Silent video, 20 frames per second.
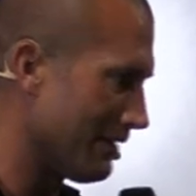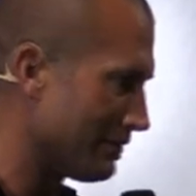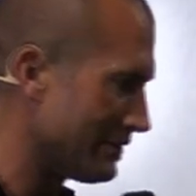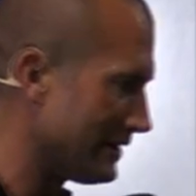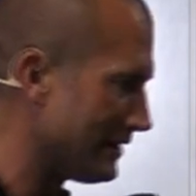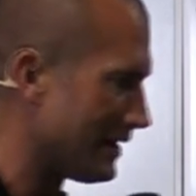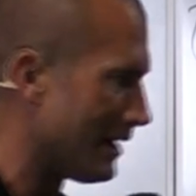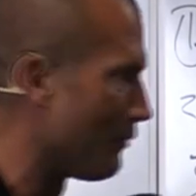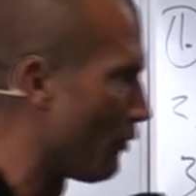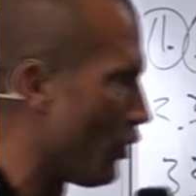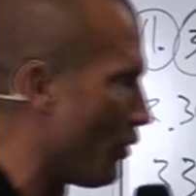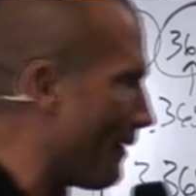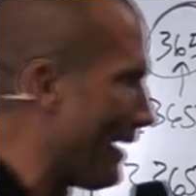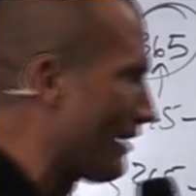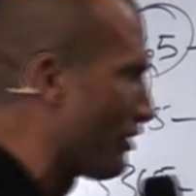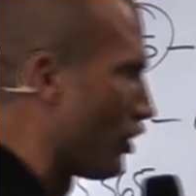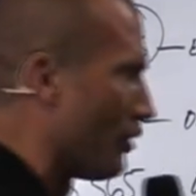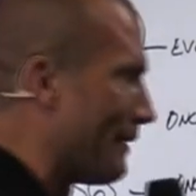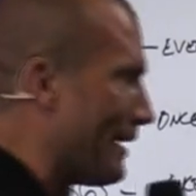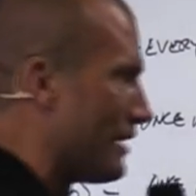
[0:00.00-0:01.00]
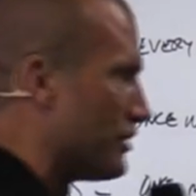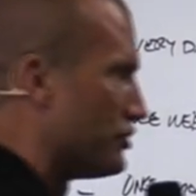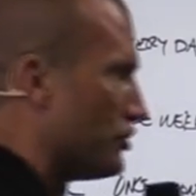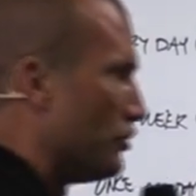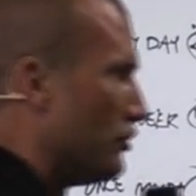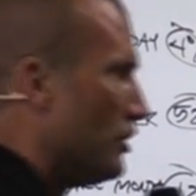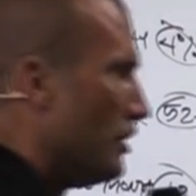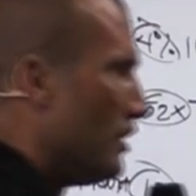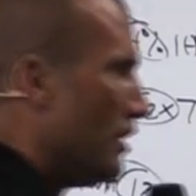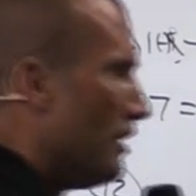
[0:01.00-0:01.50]
well then I won't micromanage
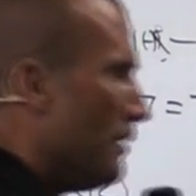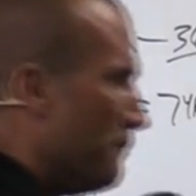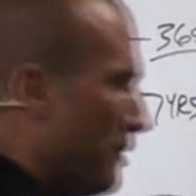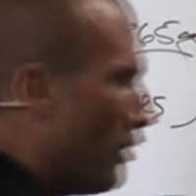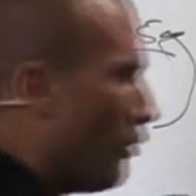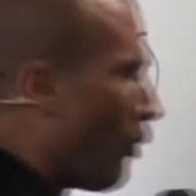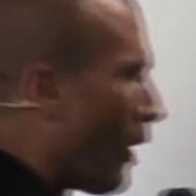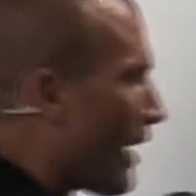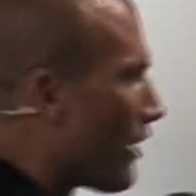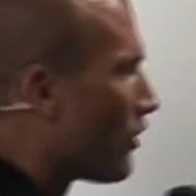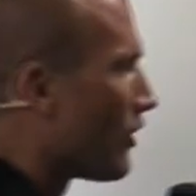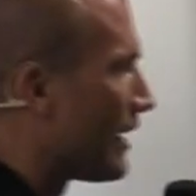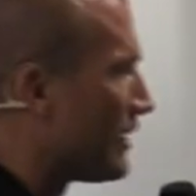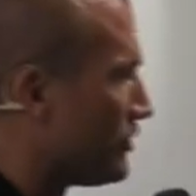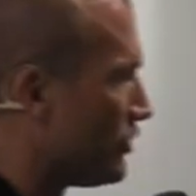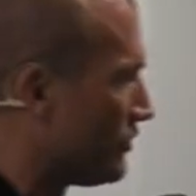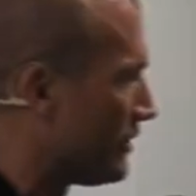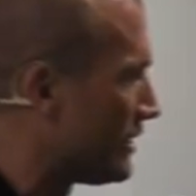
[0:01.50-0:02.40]
you. But why don't I do